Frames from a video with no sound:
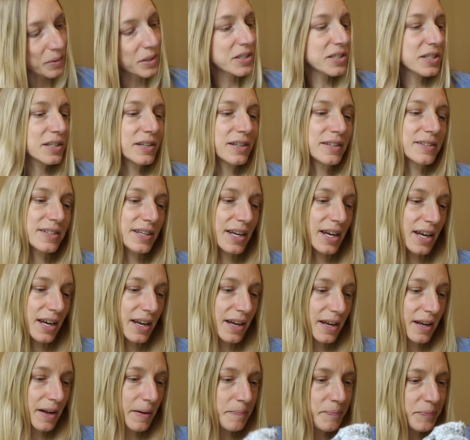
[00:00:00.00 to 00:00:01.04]
which is
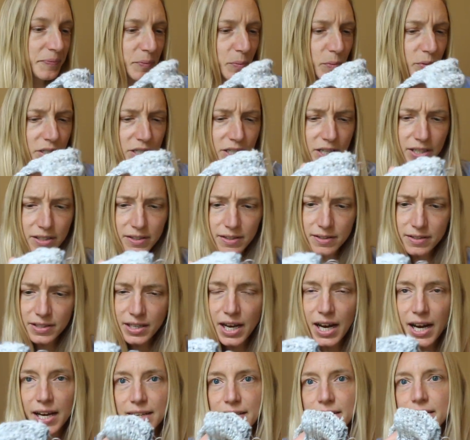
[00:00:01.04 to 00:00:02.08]
a, she thinks it's
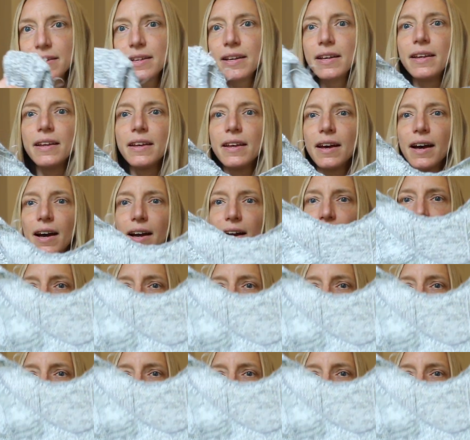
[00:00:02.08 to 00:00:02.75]
cotton, a